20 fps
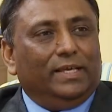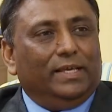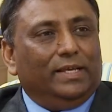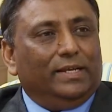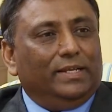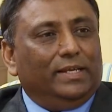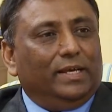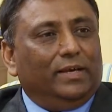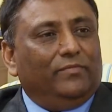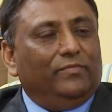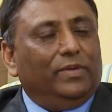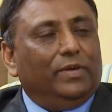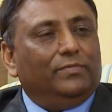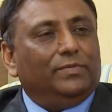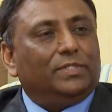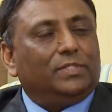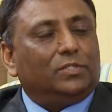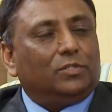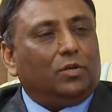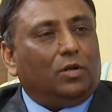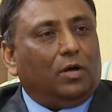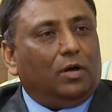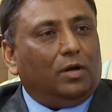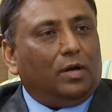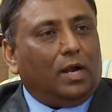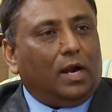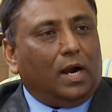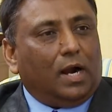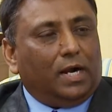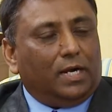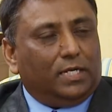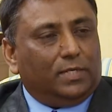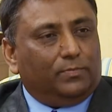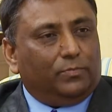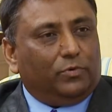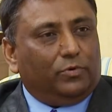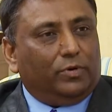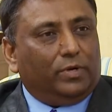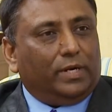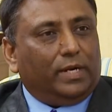area. We have a strong art
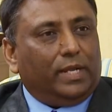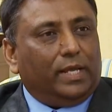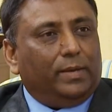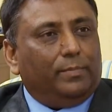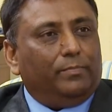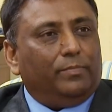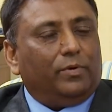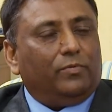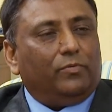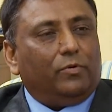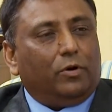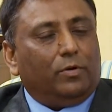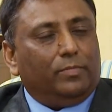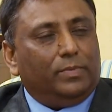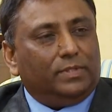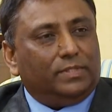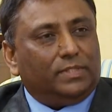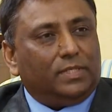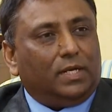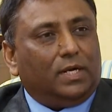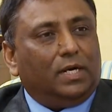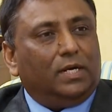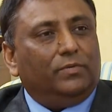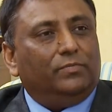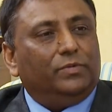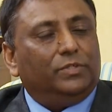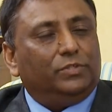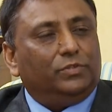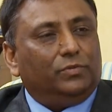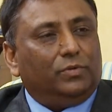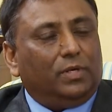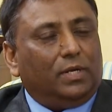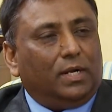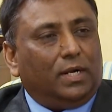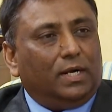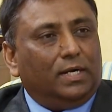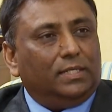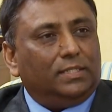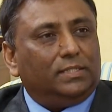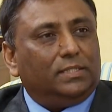program, performance art, visual
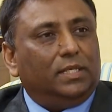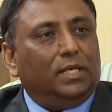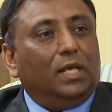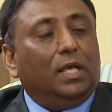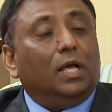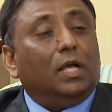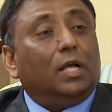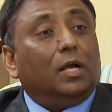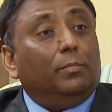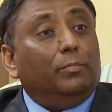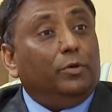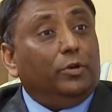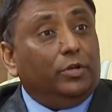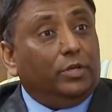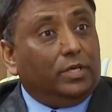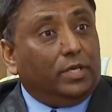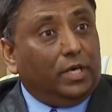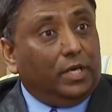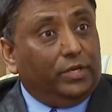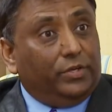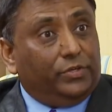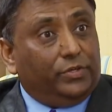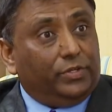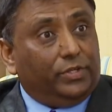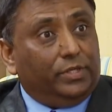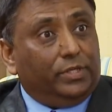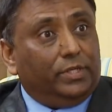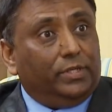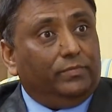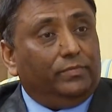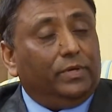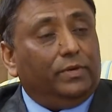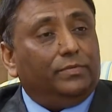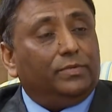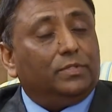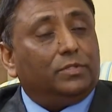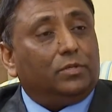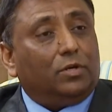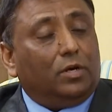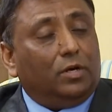arts, communication. We have a
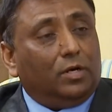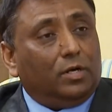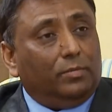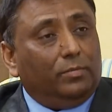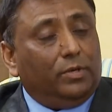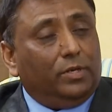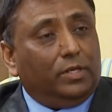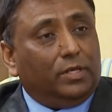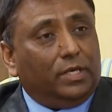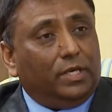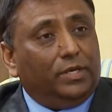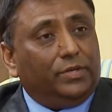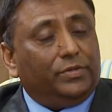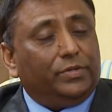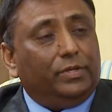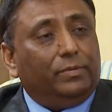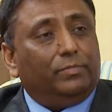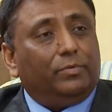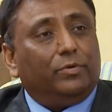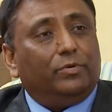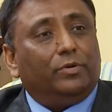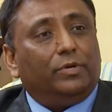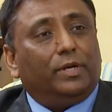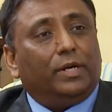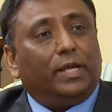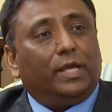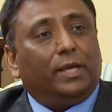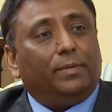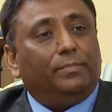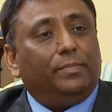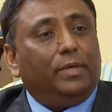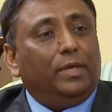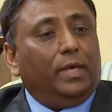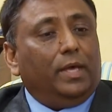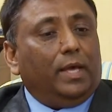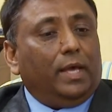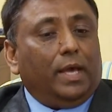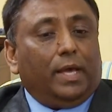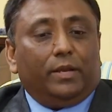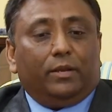strong communication program,
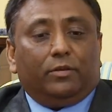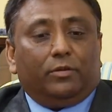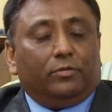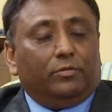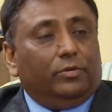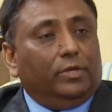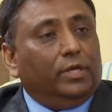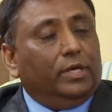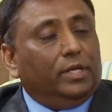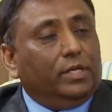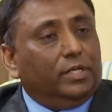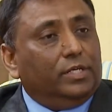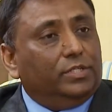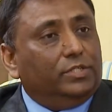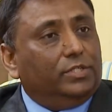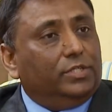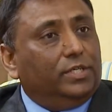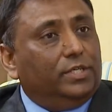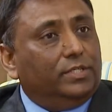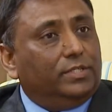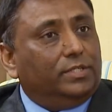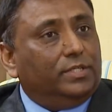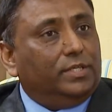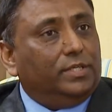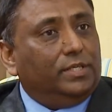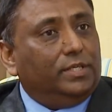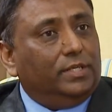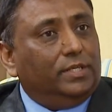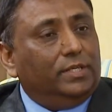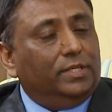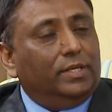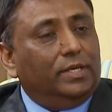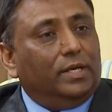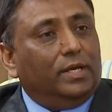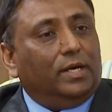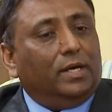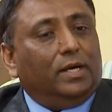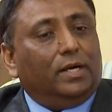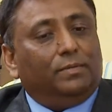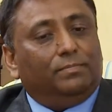and you know, English, history,
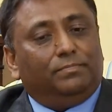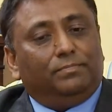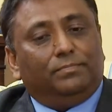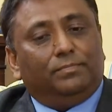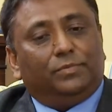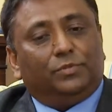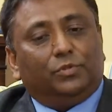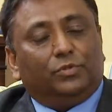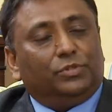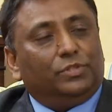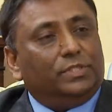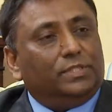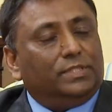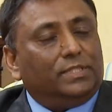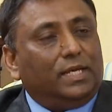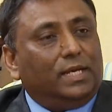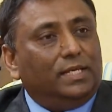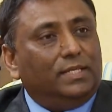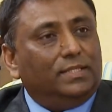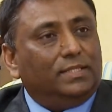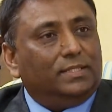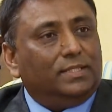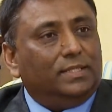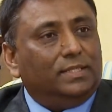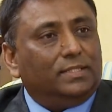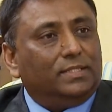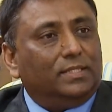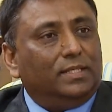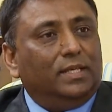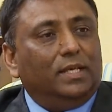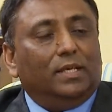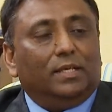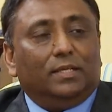social sciences,